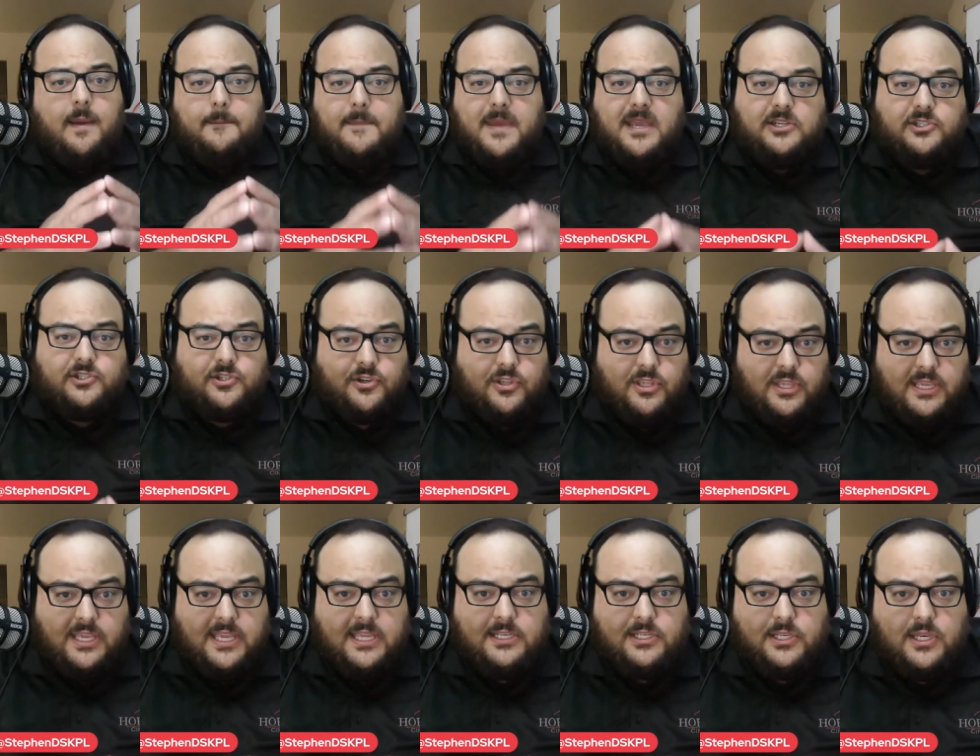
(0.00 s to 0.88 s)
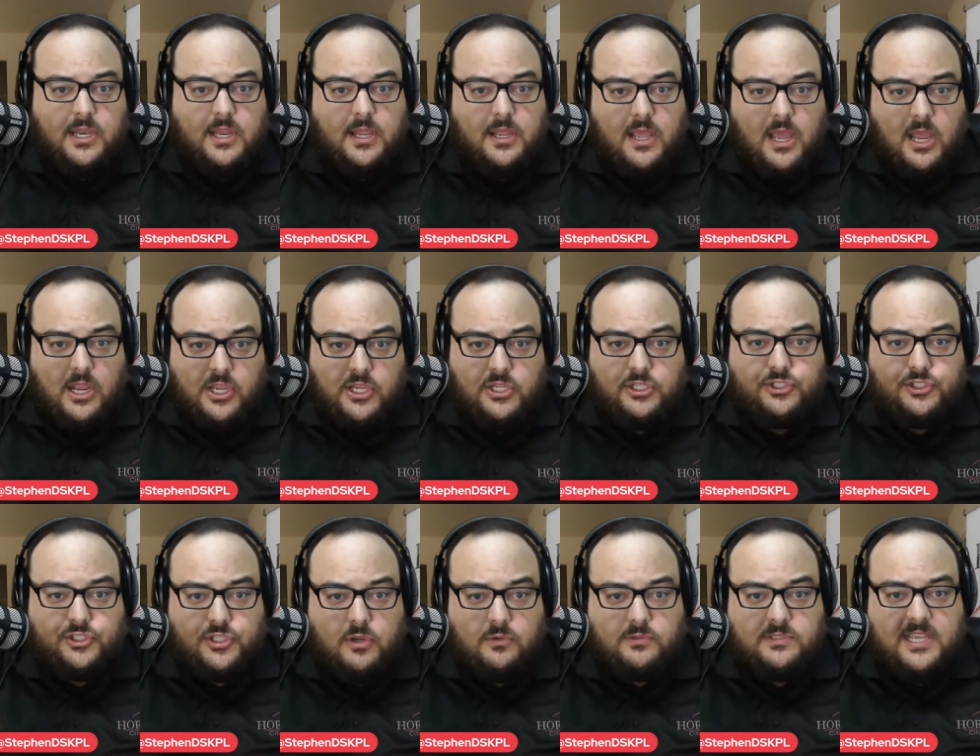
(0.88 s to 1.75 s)
Make sure you get a good
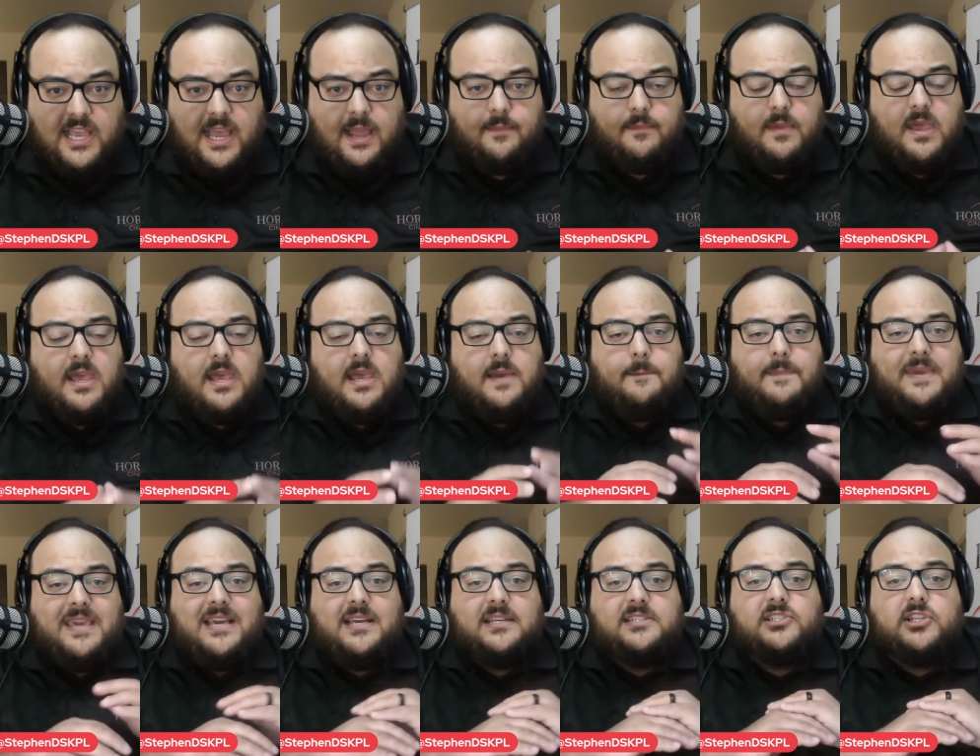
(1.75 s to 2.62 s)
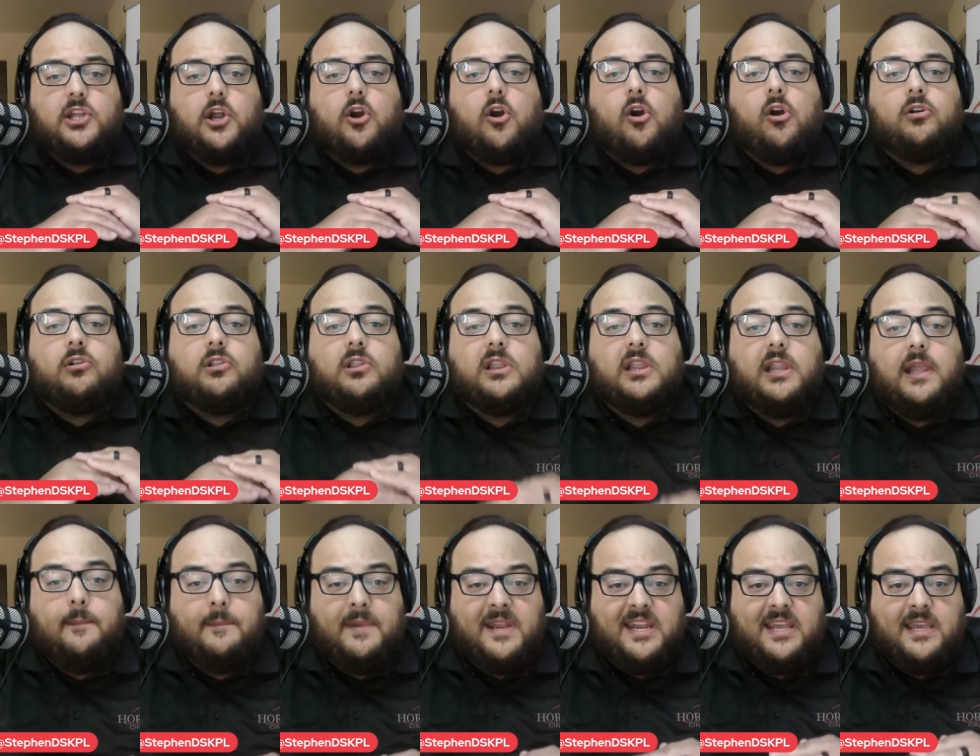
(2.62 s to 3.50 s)
showtime because there are
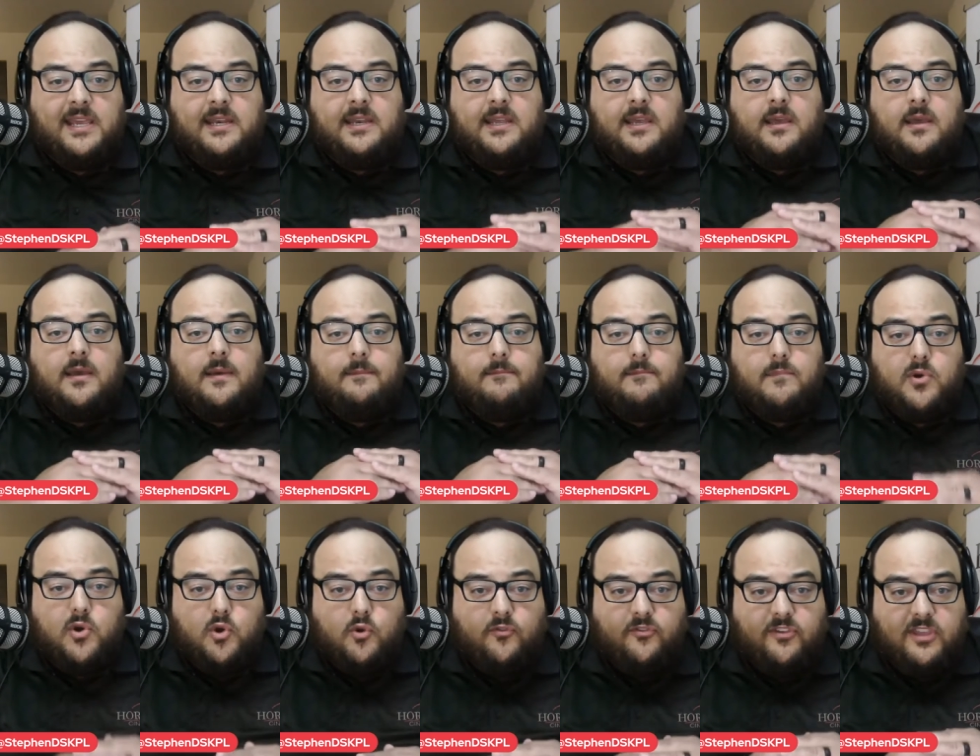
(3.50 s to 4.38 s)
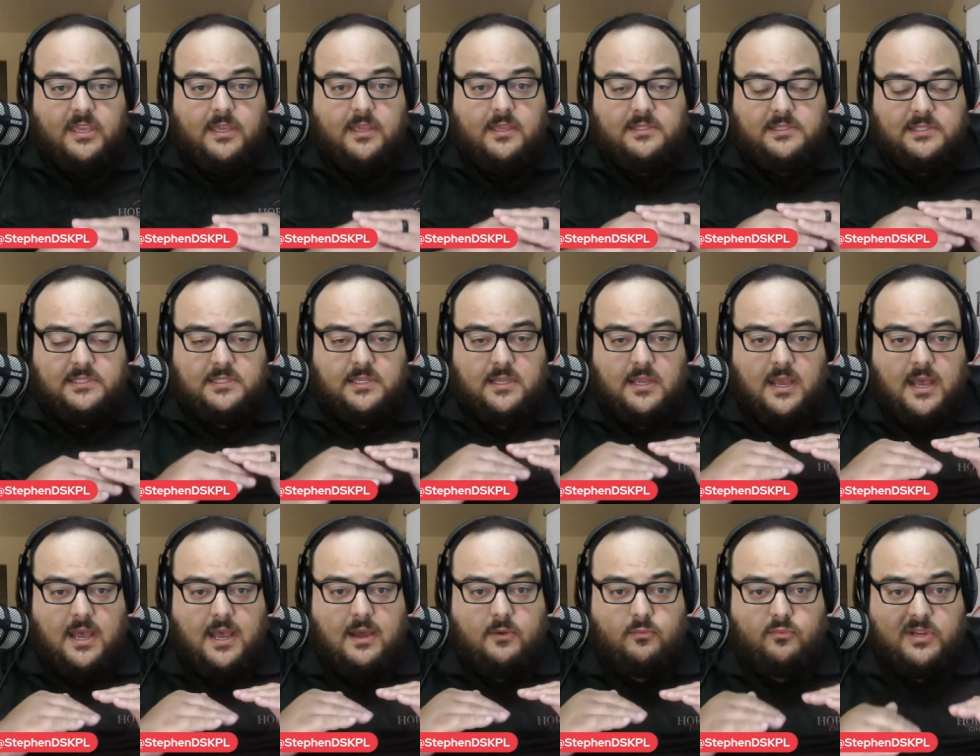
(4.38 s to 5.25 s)
limited movies
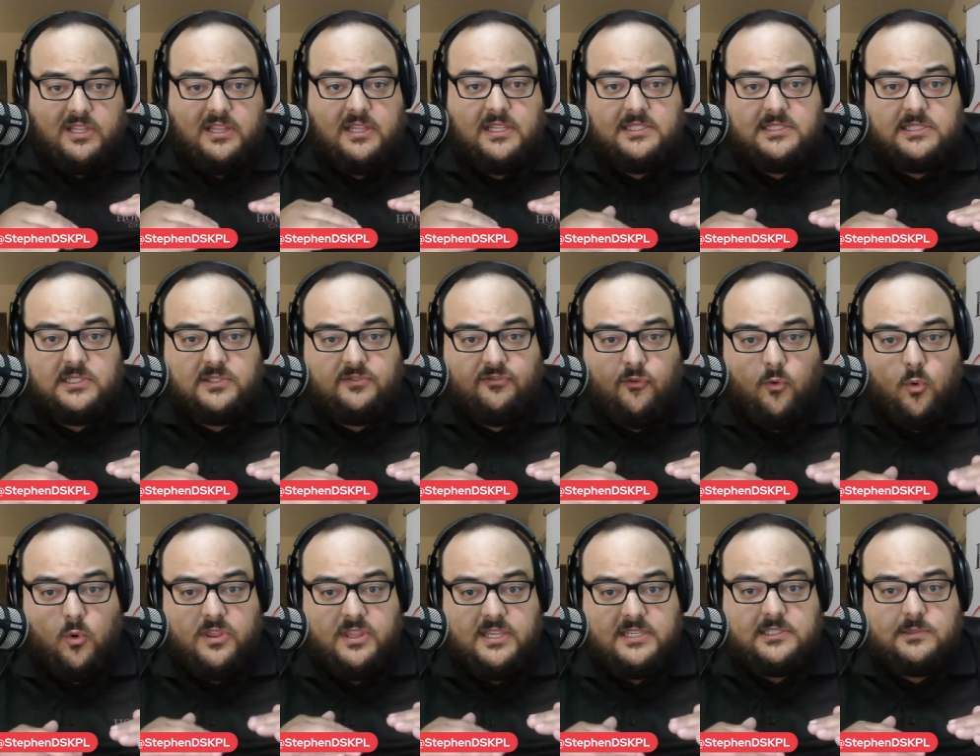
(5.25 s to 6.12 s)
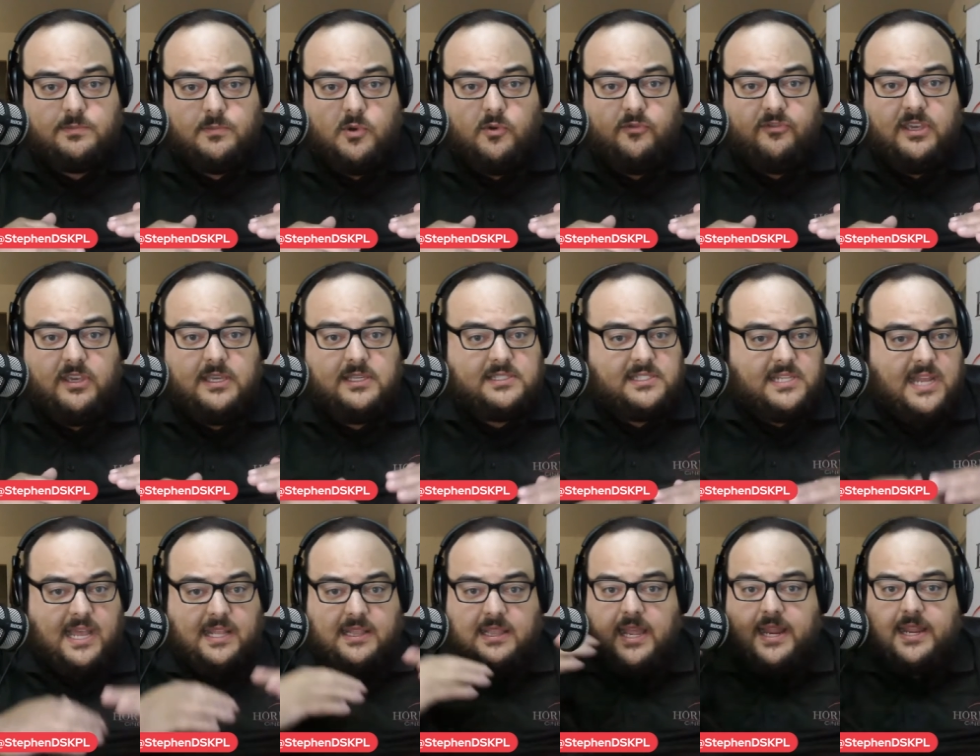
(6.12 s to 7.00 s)
uh, releases for this movie. It's
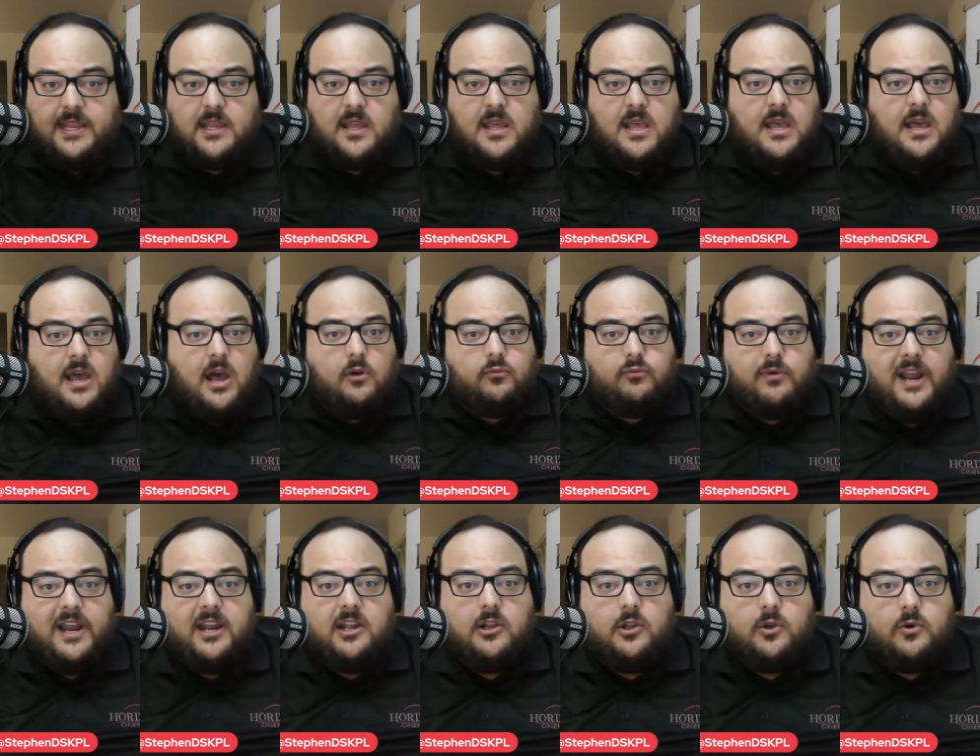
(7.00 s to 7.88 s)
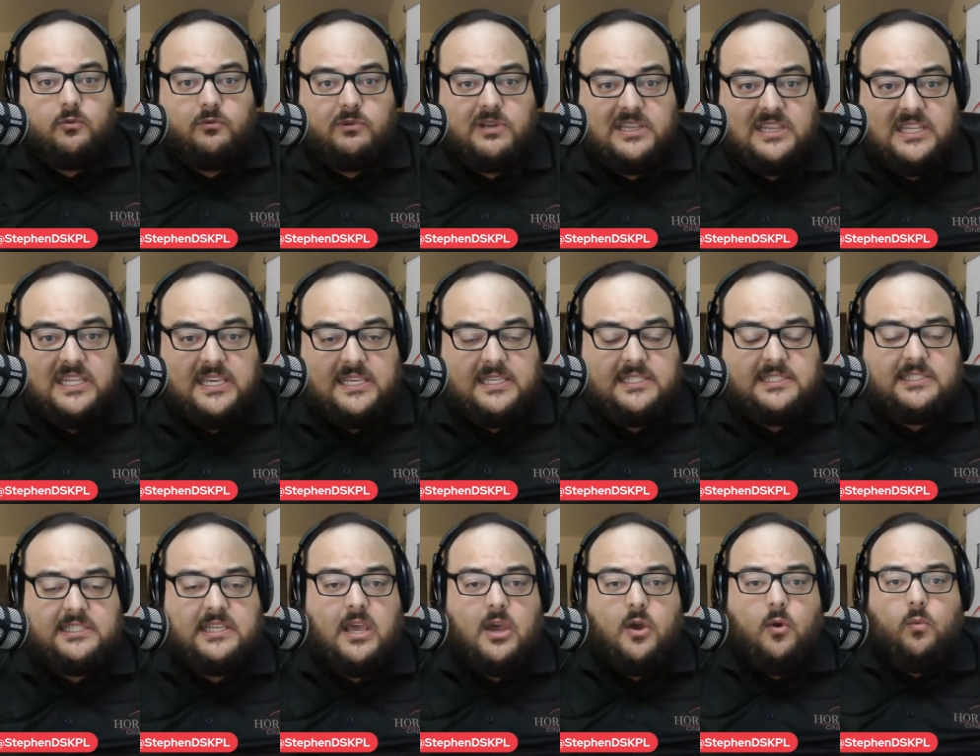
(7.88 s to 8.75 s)
not like a regular
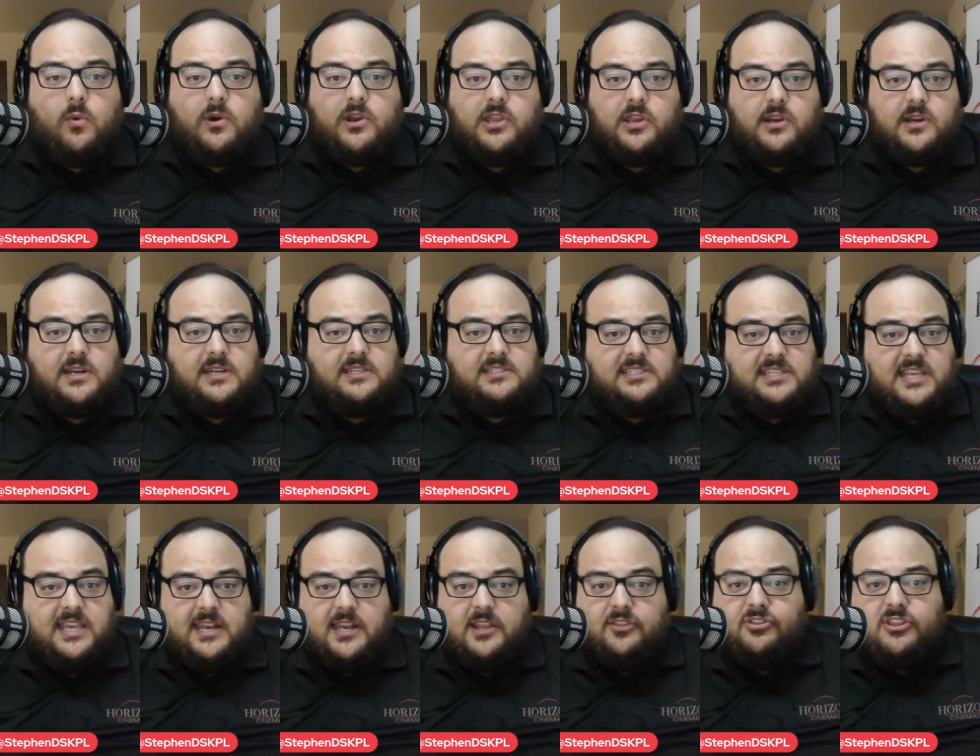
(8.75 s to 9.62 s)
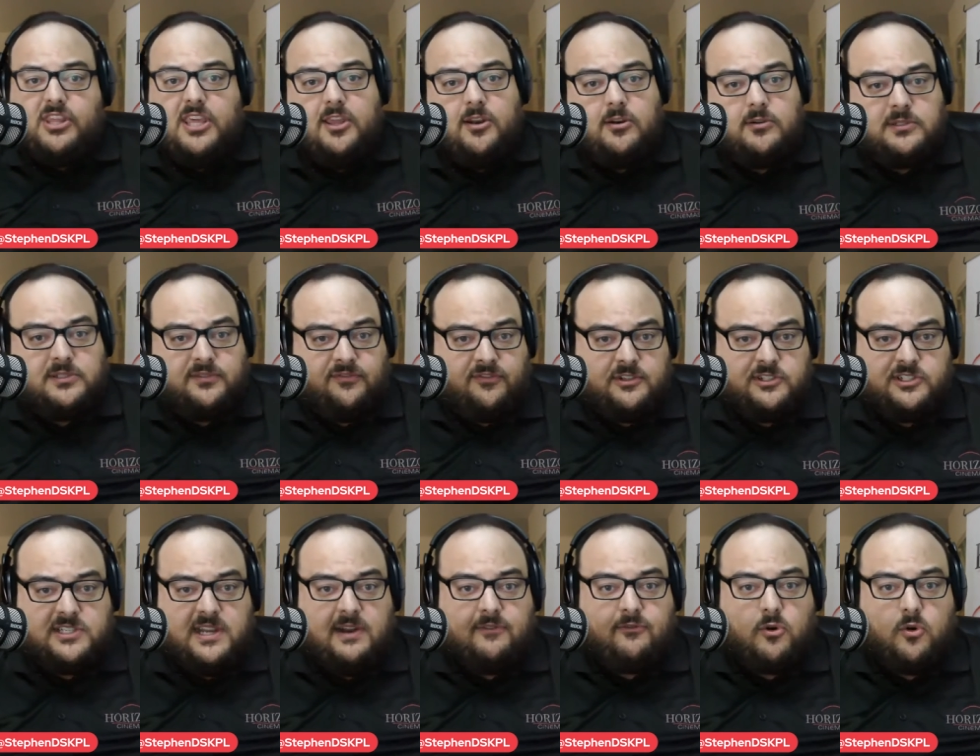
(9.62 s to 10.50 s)
release where you're going to see it in theaters for
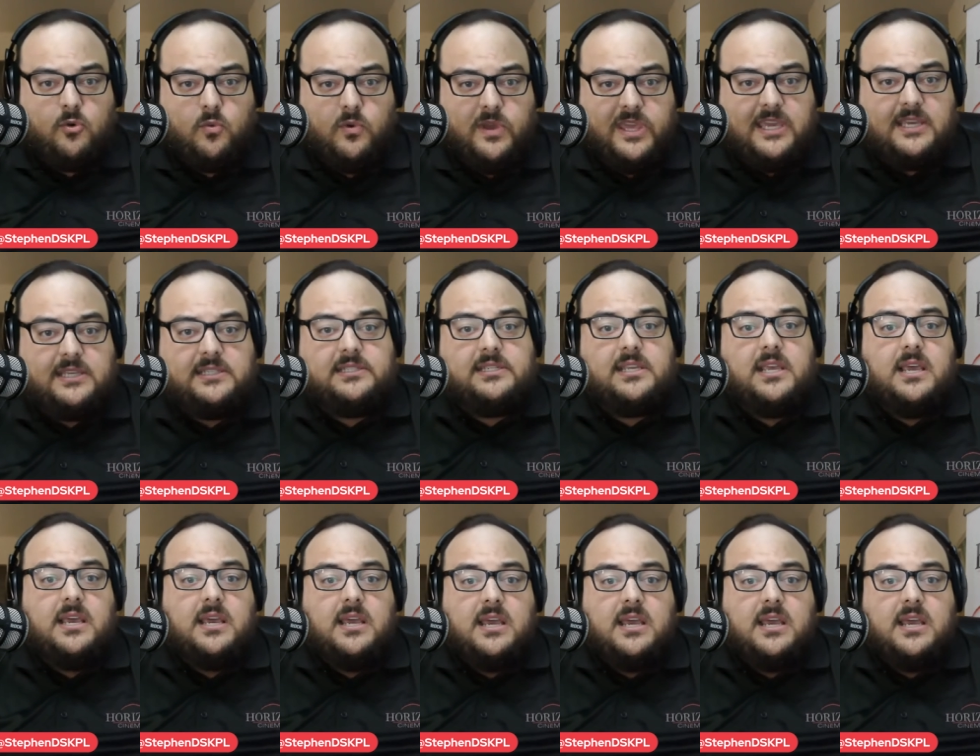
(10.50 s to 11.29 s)
several weeks.